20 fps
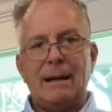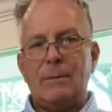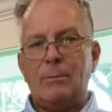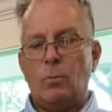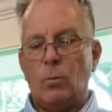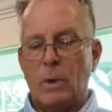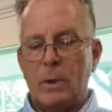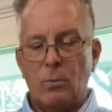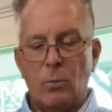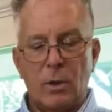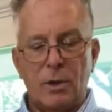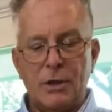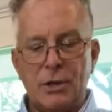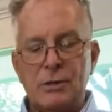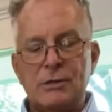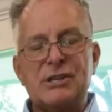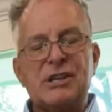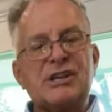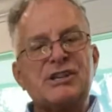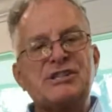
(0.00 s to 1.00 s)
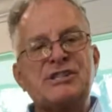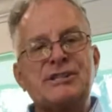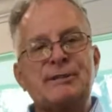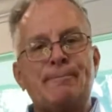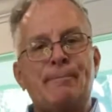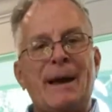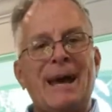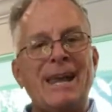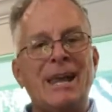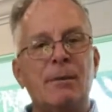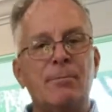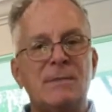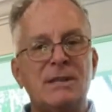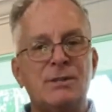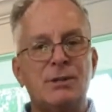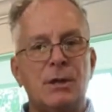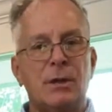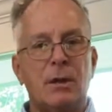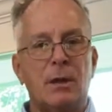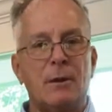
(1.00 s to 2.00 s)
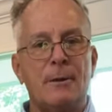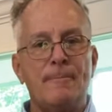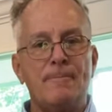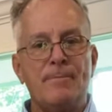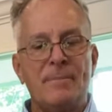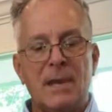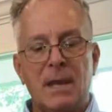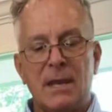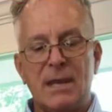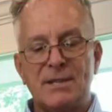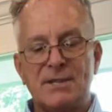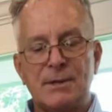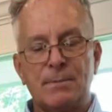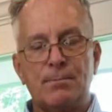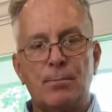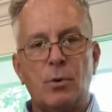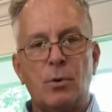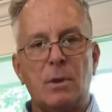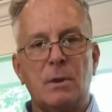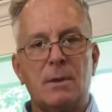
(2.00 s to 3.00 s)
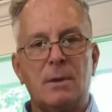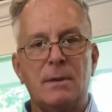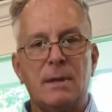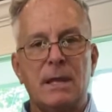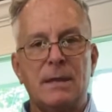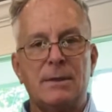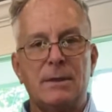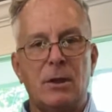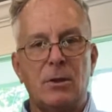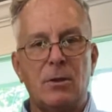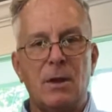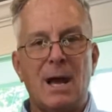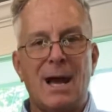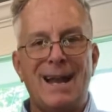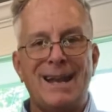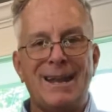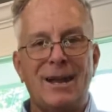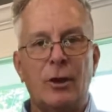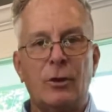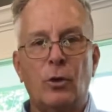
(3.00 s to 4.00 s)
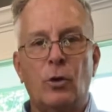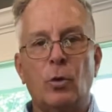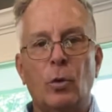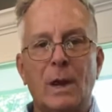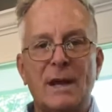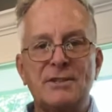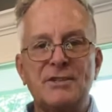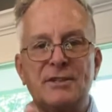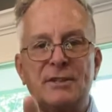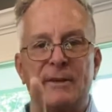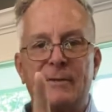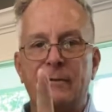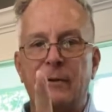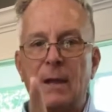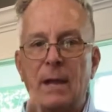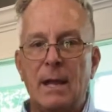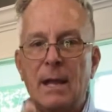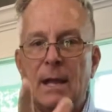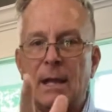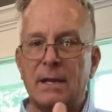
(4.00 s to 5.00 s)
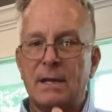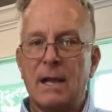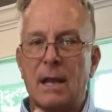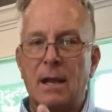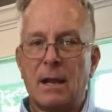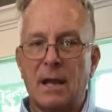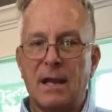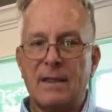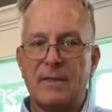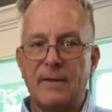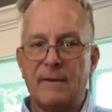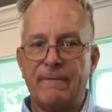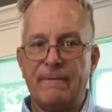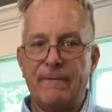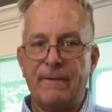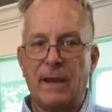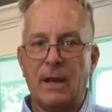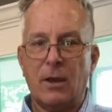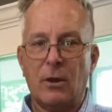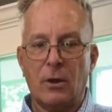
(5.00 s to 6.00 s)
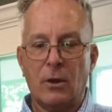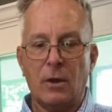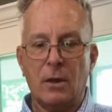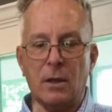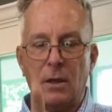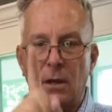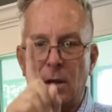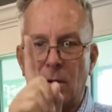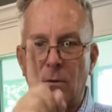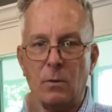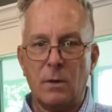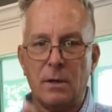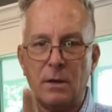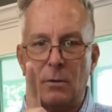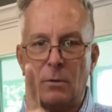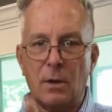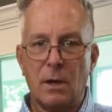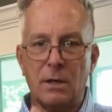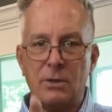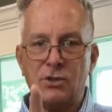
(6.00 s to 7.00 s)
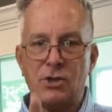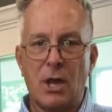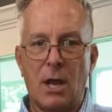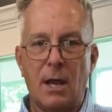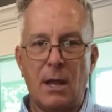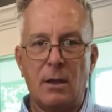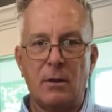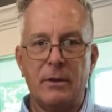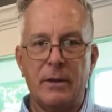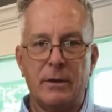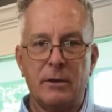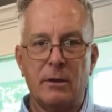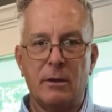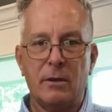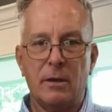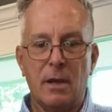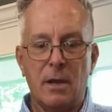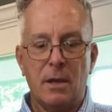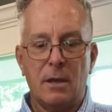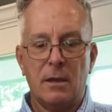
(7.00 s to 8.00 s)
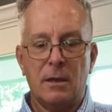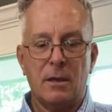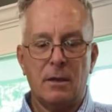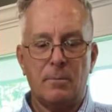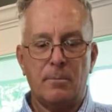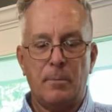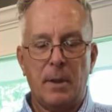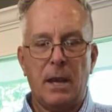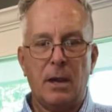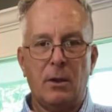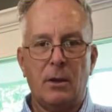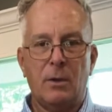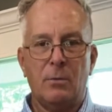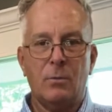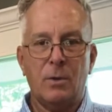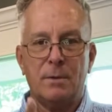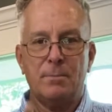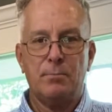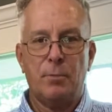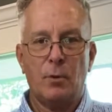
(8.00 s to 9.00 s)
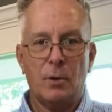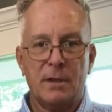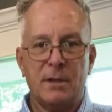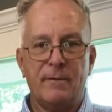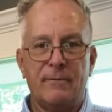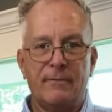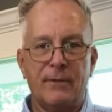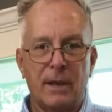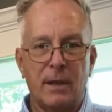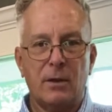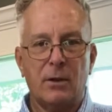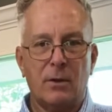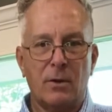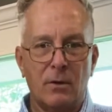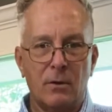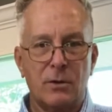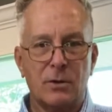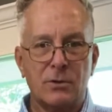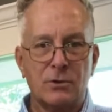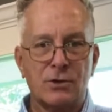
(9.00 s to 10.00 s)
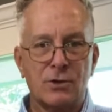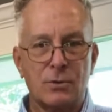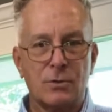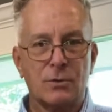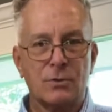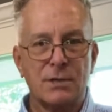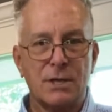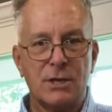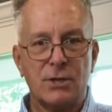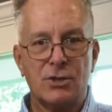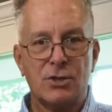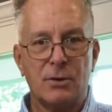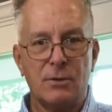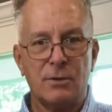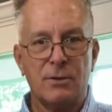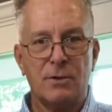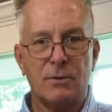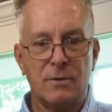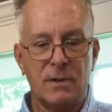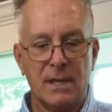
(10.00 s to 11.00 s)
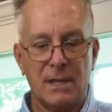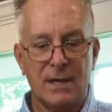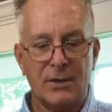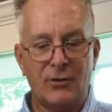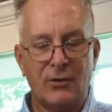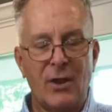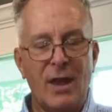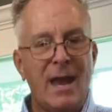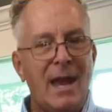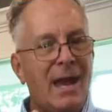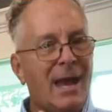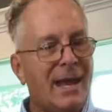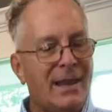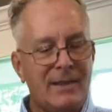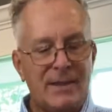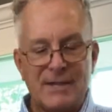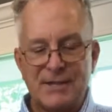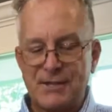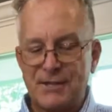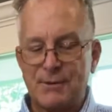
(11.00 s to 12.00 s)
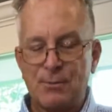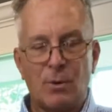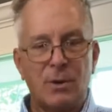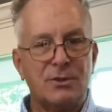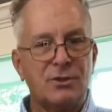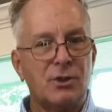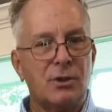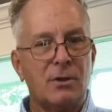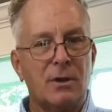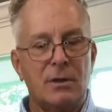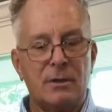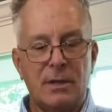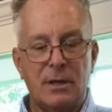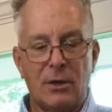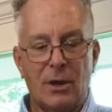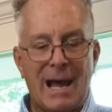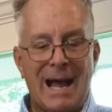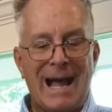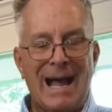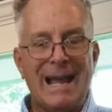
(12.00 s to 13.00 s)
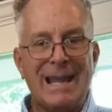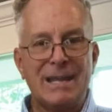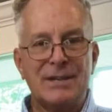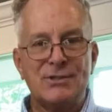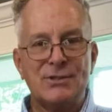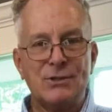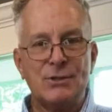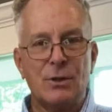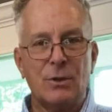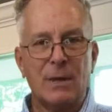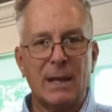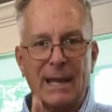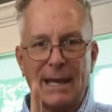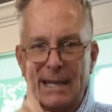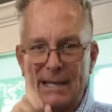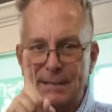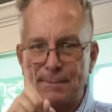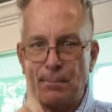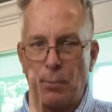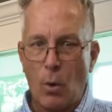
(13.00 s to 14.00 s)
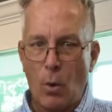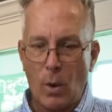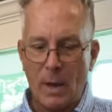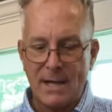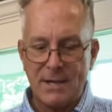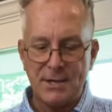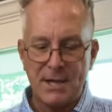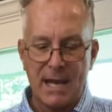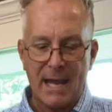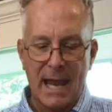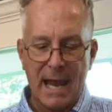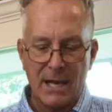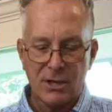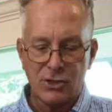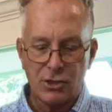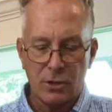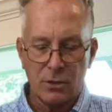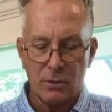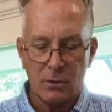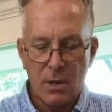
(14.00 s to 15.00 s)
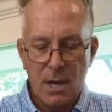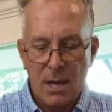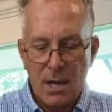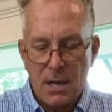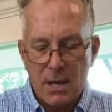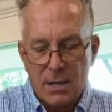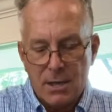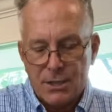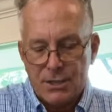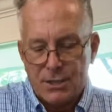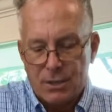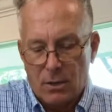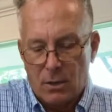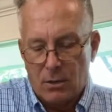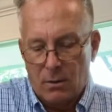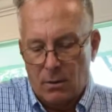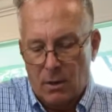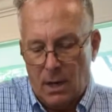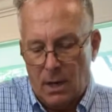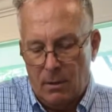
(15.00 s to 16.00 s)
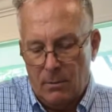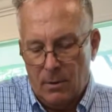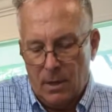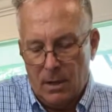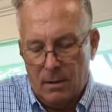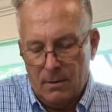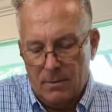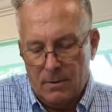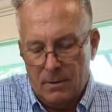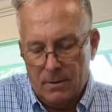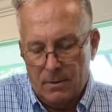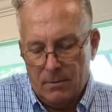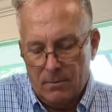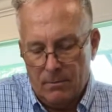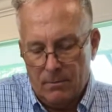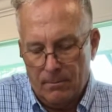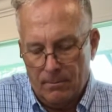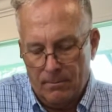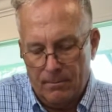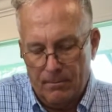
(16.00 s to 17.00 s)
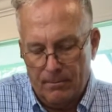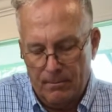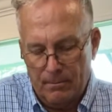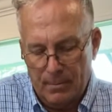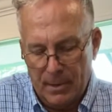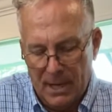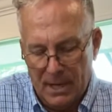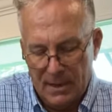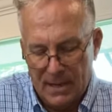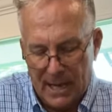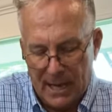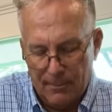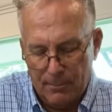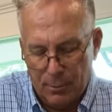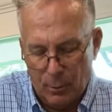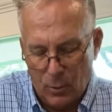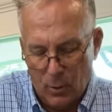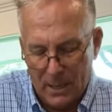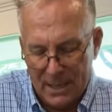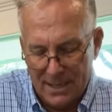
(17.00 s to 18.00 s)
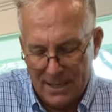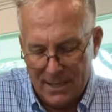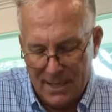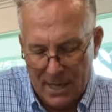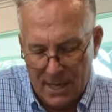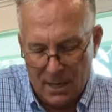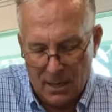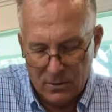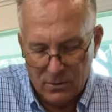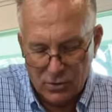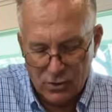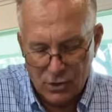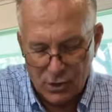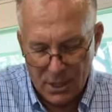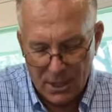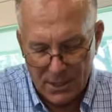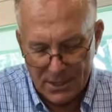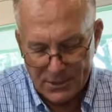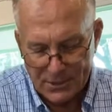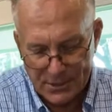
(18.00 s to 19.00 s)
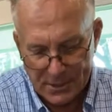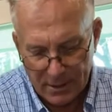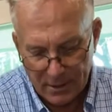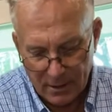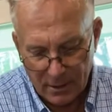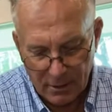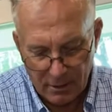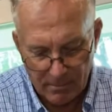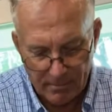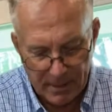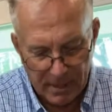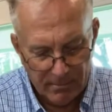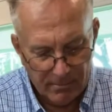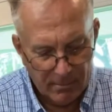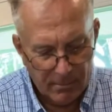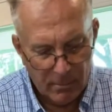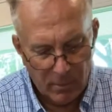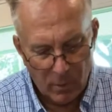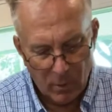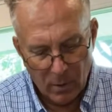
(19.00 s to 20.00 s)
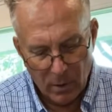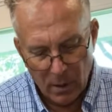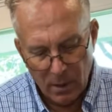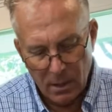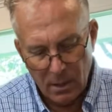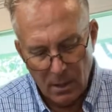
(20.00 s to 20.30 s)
When we're using spiked material, it's important that they're not aggressive. It's kind of like the finger, when you were a child and your parent would point the finger, or your school teacher, and do this. This is what your eye is doing. It's pointing at you. So I'm going to bend that point down just a little bit more.